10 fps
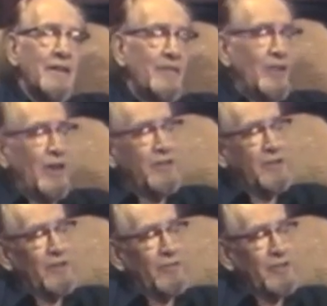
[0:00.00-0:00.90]
of an
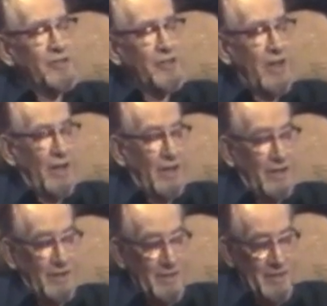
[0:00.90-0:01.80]
artillery shell